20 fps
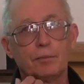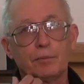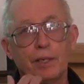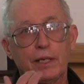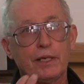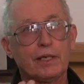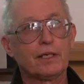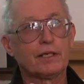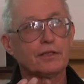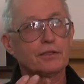
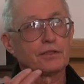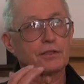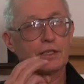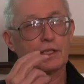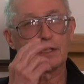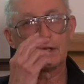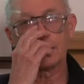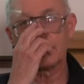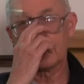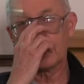but it's
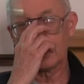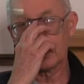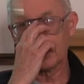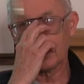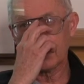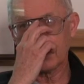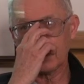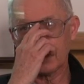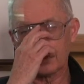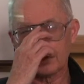
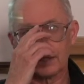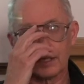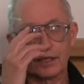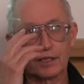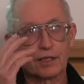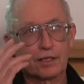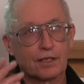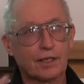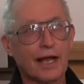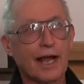
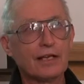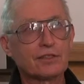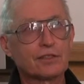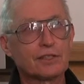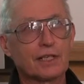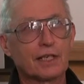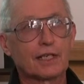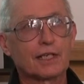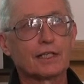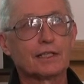a
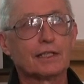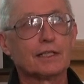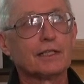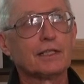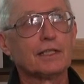classic